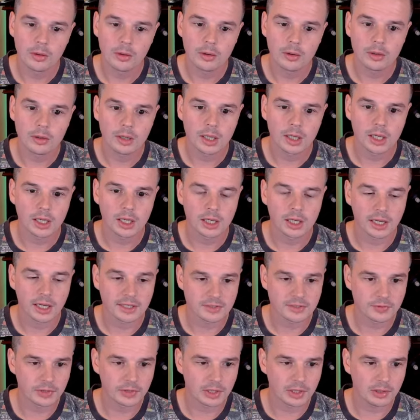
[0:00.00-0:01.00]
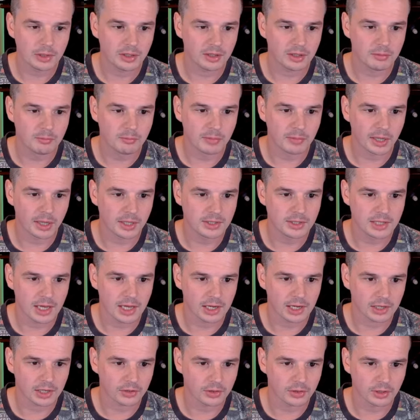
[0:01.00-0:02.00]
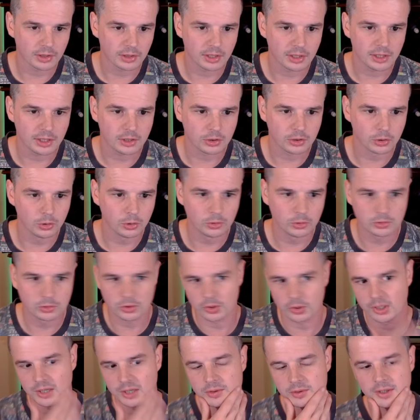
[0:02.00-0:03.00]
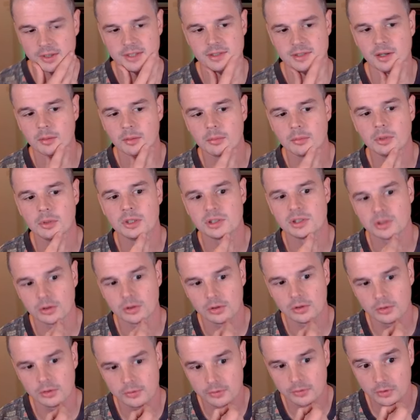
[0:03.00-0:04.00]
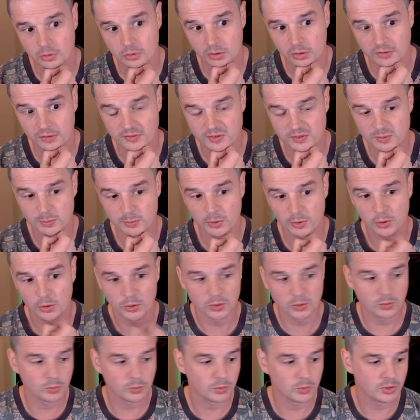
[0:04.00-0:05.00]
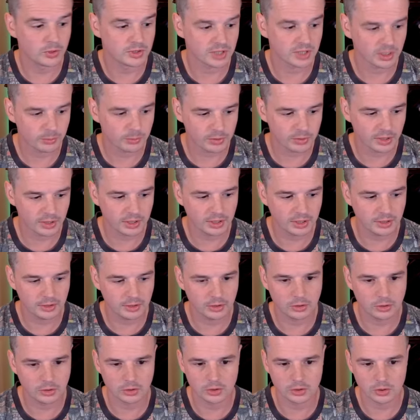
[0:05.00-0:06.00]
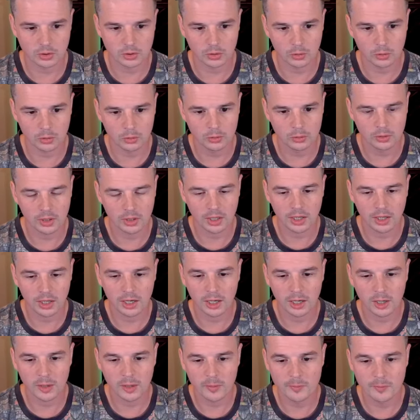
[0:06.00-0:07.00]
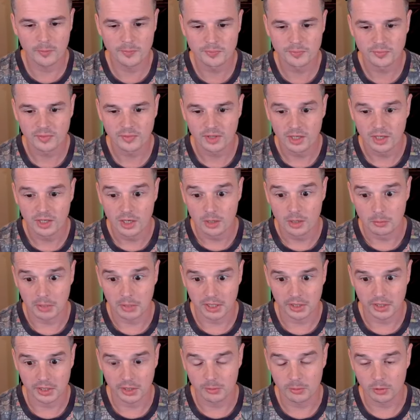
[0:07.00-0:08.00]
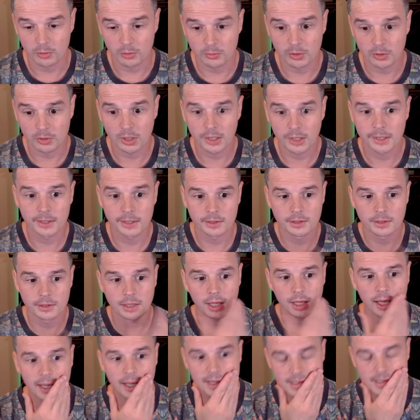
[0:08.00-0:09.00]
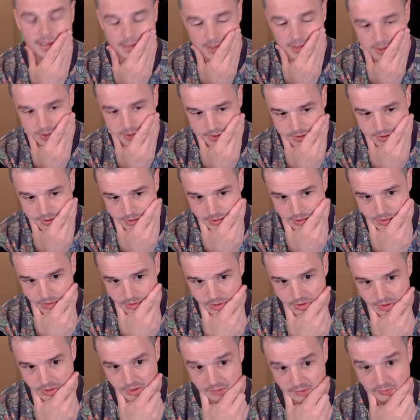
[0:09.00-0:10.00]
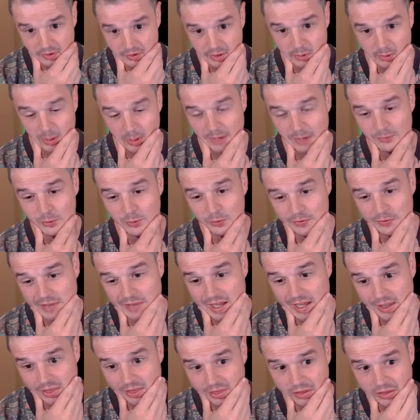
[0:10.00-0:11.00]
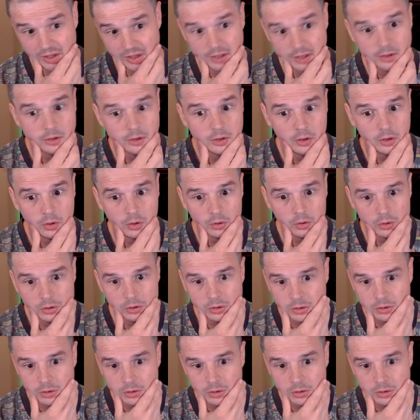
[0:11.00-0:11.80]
As for the main deck, I think the call to increase numbers of Griff Spoon was a pretty good call by Liam O'Brien, and very grateful for that. Thank you.